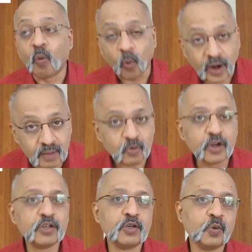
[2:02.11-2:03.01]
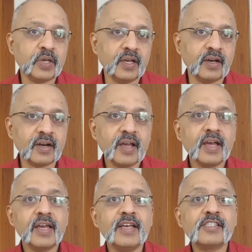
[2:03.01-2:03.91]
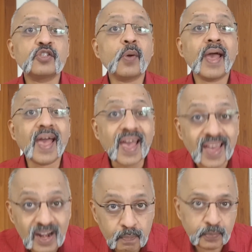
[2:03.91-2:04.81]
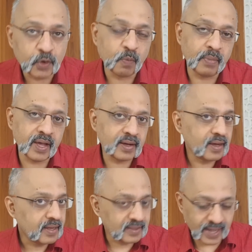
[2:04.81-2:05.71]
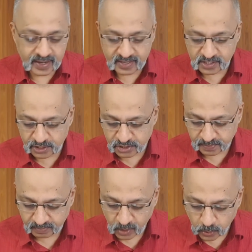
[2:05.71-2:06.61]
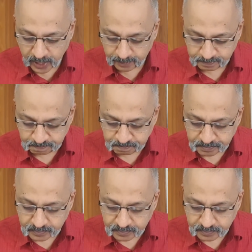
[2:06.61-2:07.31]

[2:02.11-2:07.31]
What I'm going to do here is to help you make that decision. Okay.